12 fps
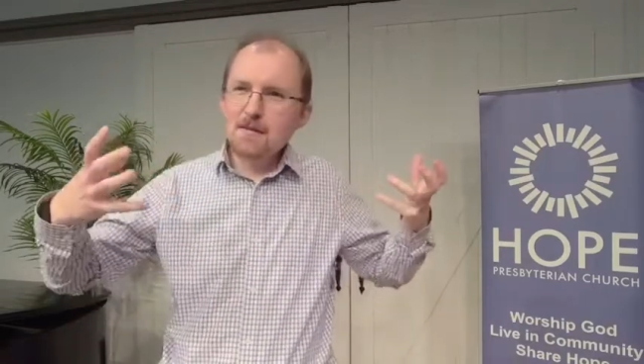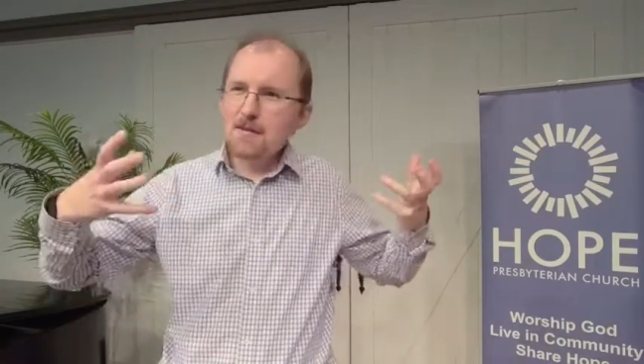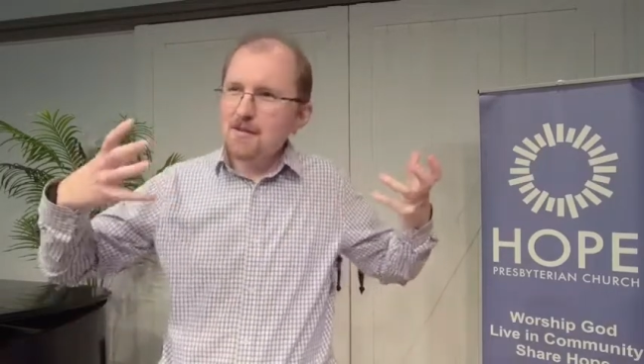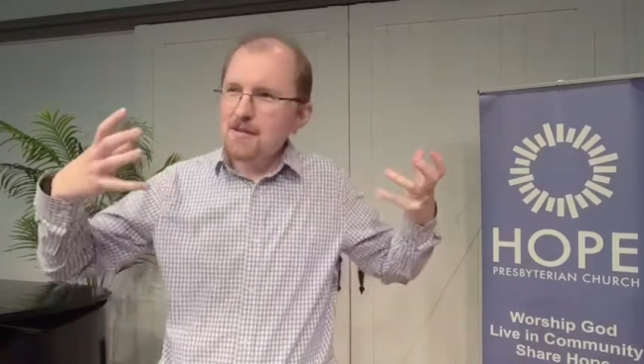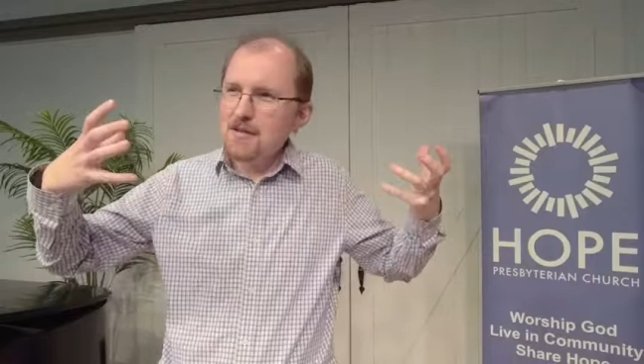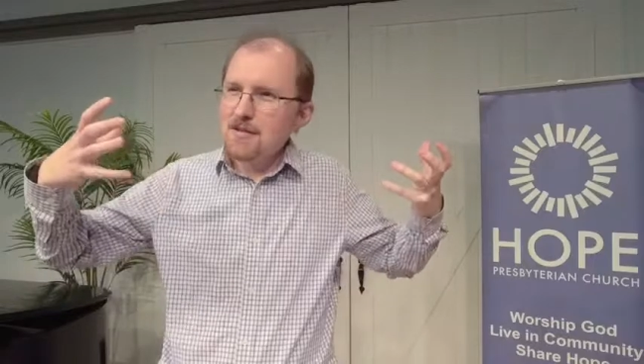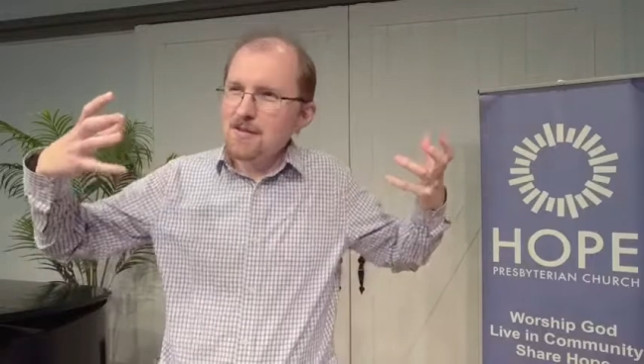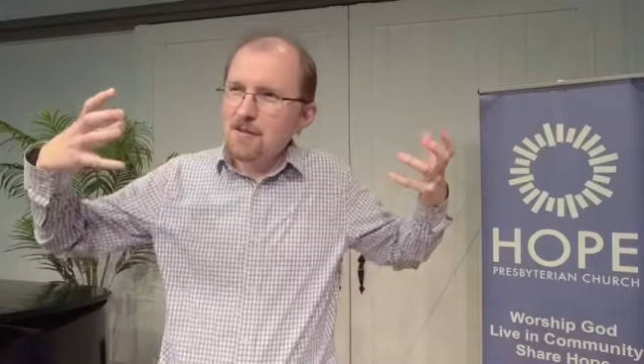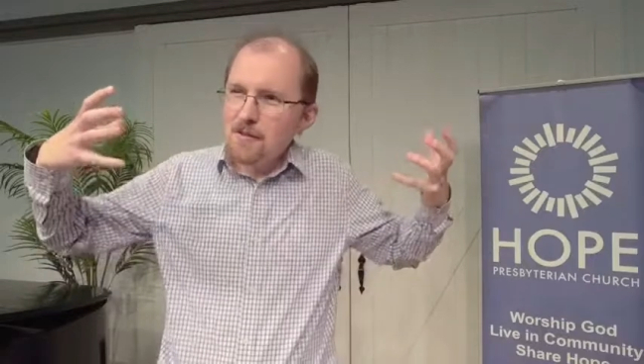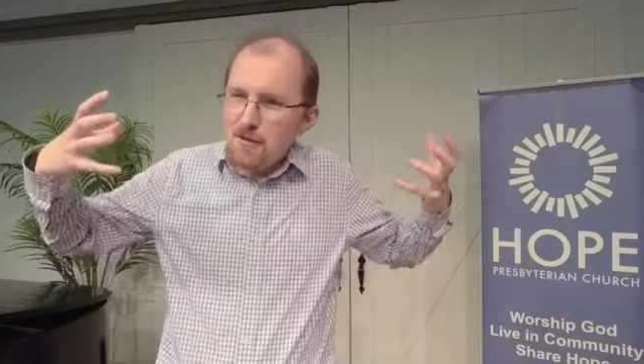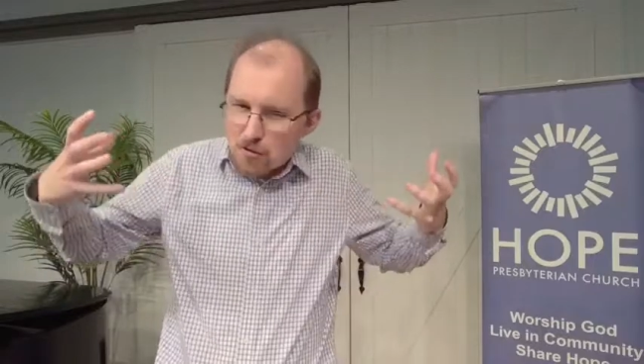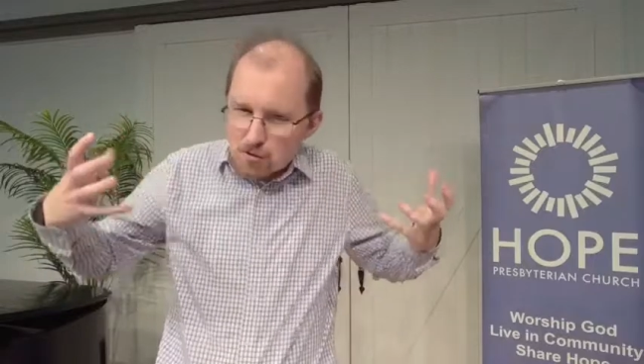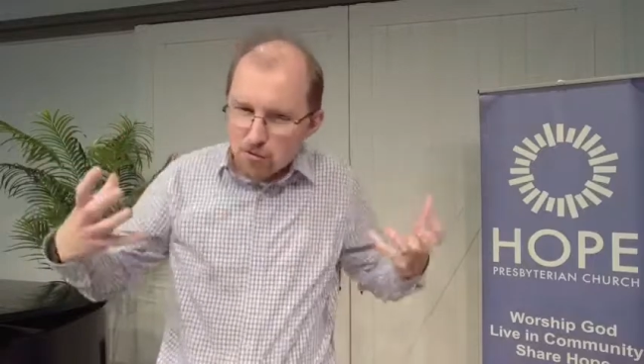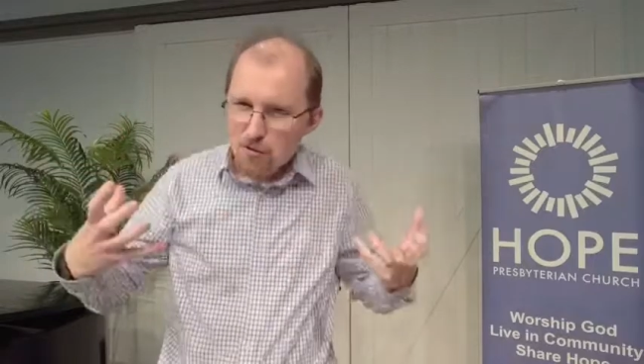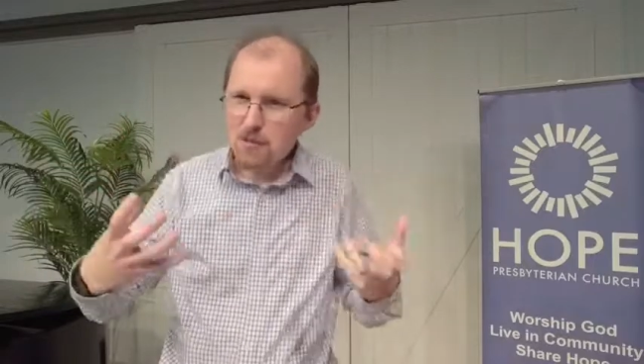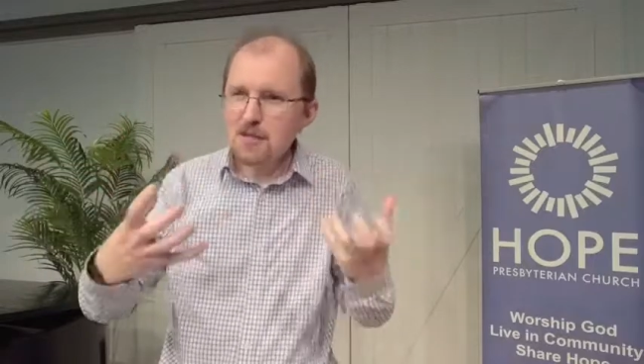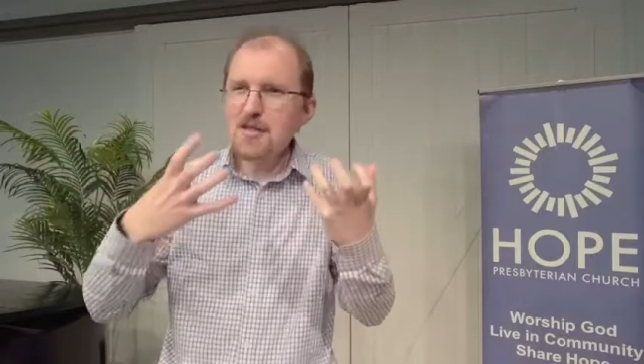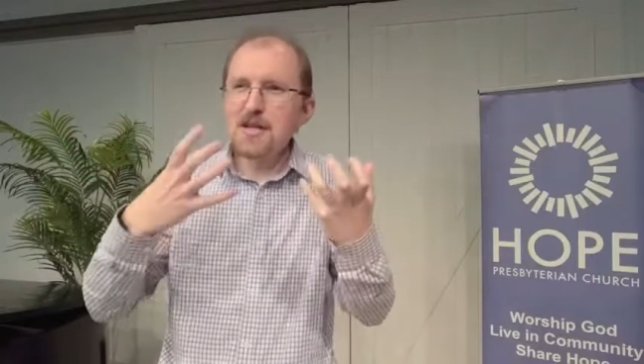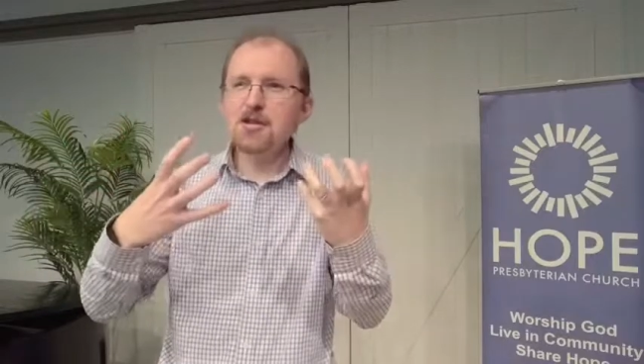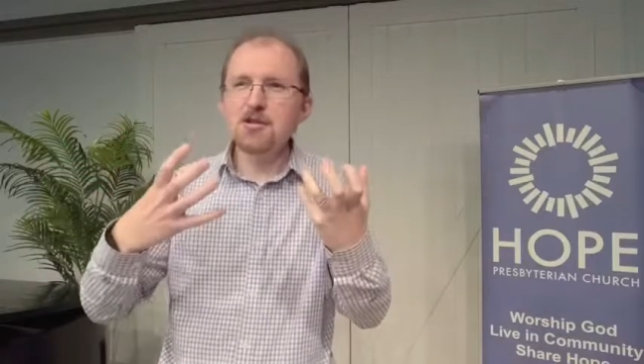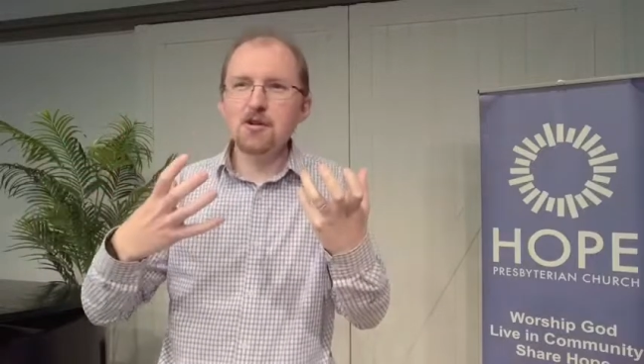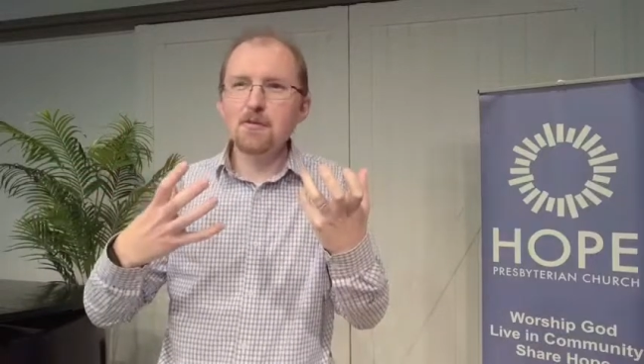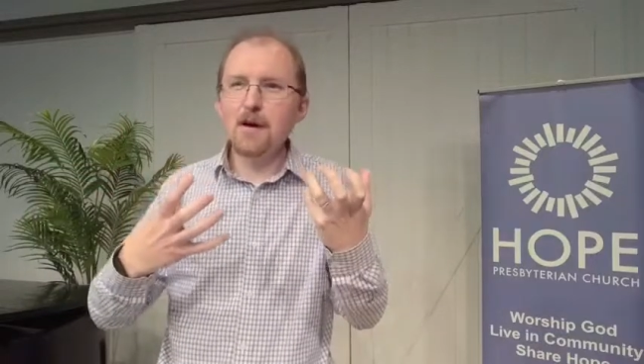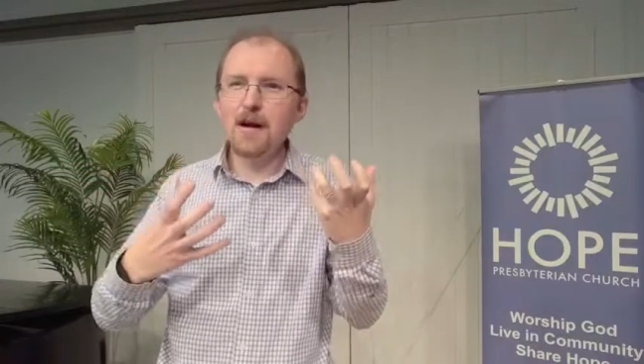the true
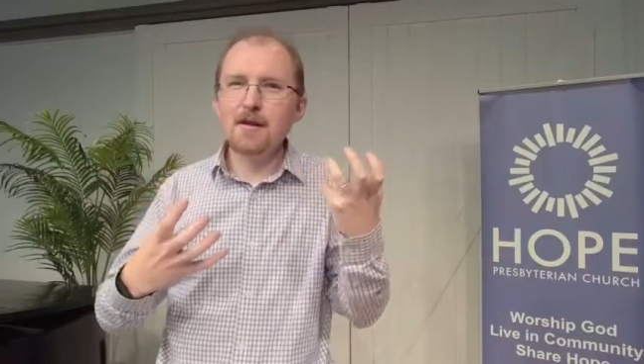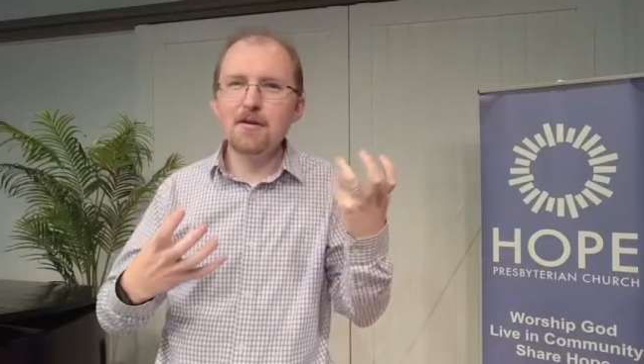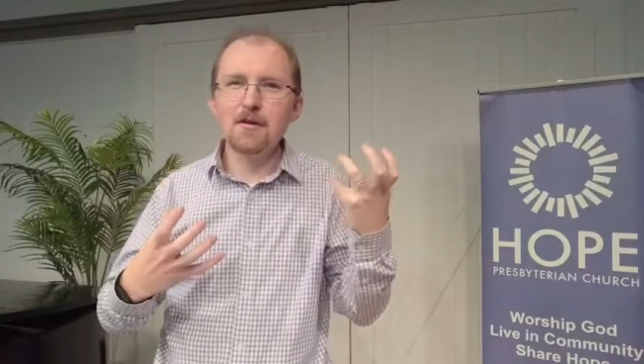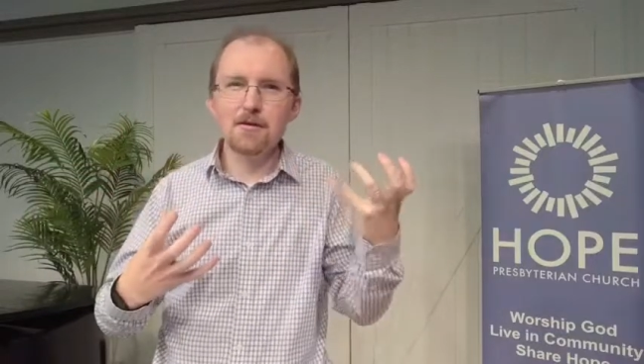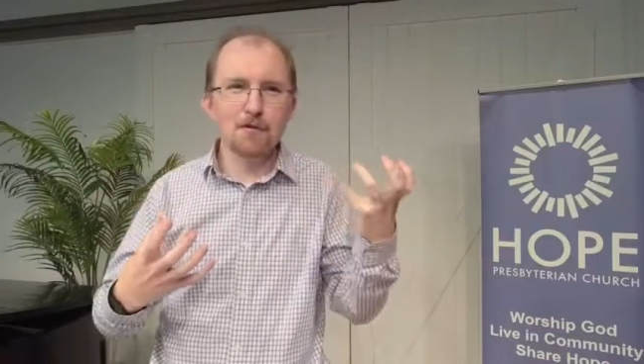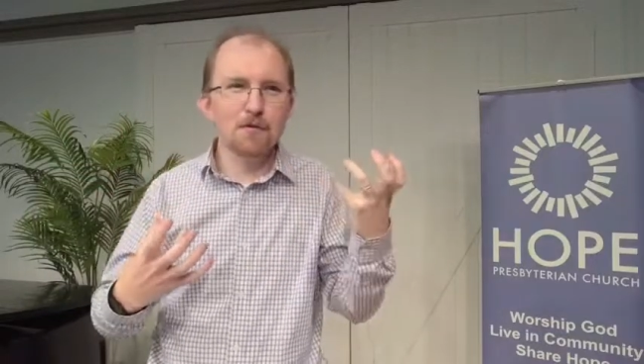teacher by the